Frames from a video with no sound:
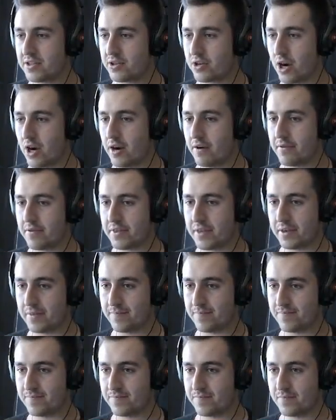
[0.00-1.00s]
just tried everything
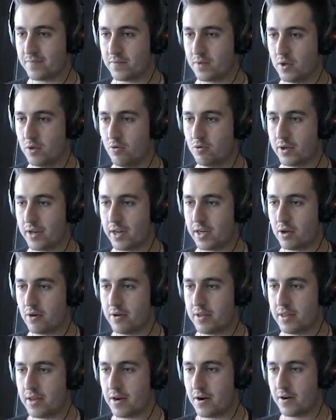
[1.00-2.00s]
can I
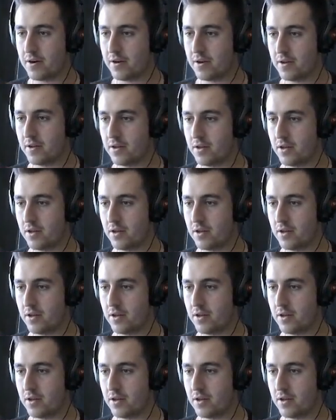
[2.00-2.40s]
go in there?